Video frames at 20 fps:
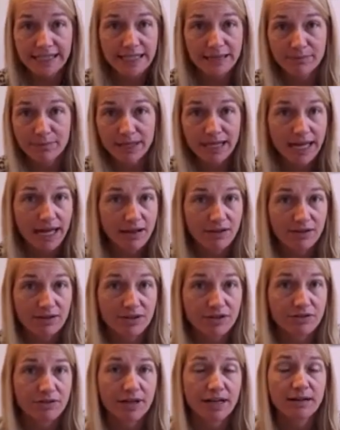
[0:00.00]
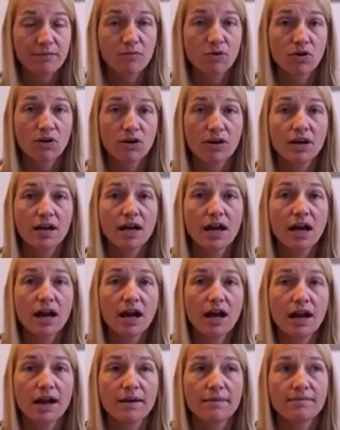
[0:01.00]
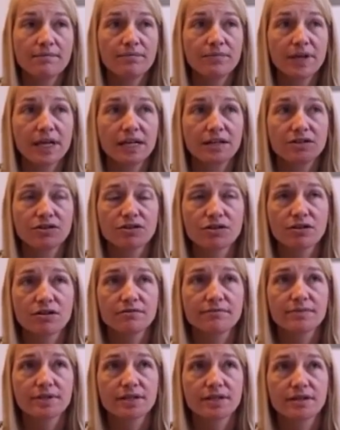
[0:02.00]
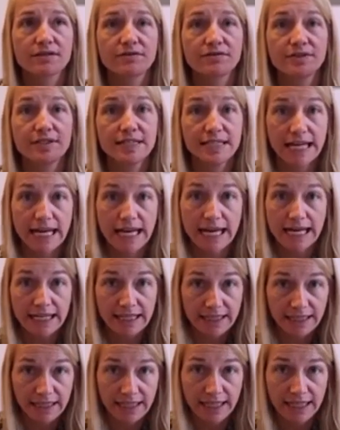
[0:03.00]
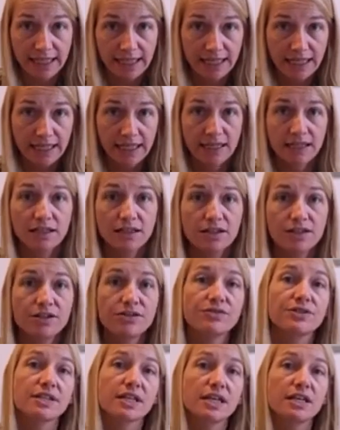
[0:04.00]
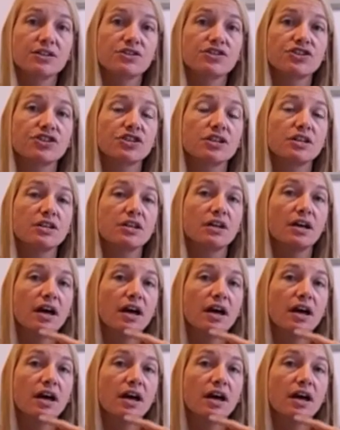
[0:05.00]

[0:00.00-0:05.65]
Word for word: to keep a calendar anymore um, in terms of daily usage